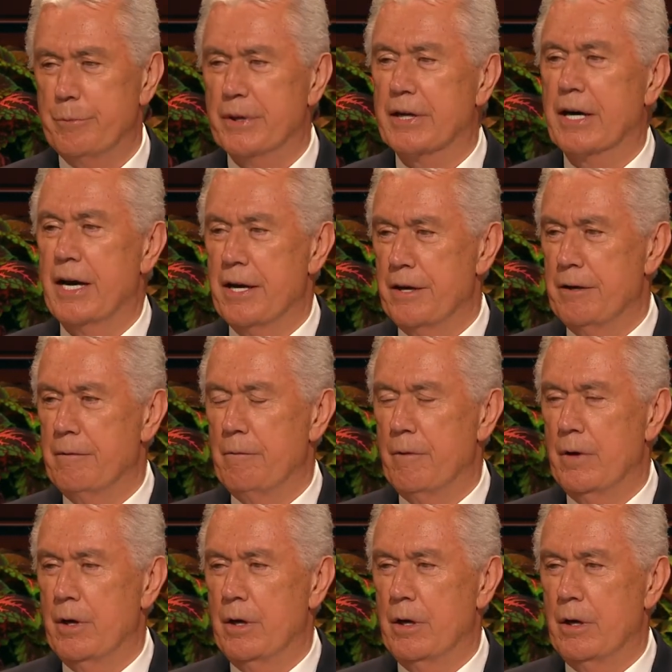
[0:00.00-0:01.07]
begun,
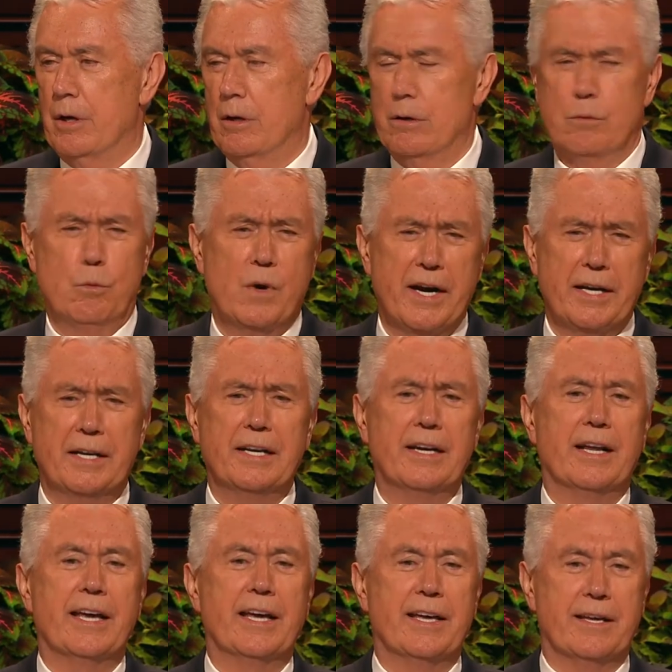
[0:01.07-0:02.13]
why
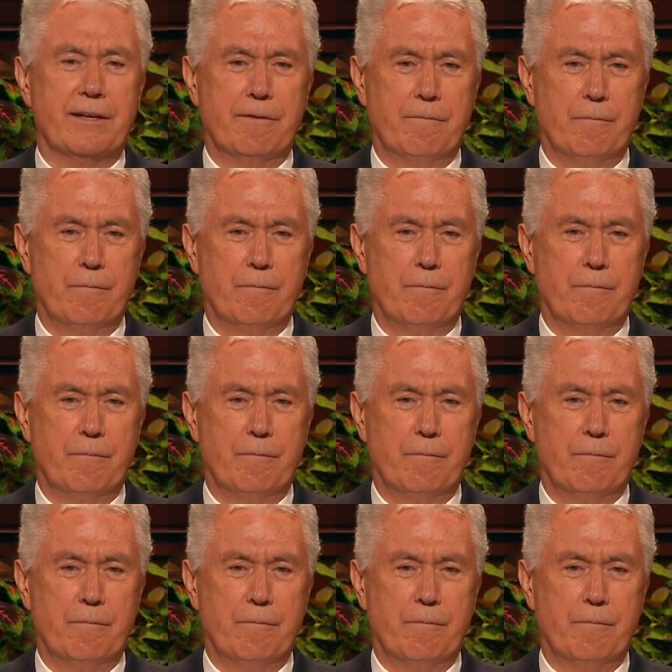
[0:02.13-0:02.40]
delay?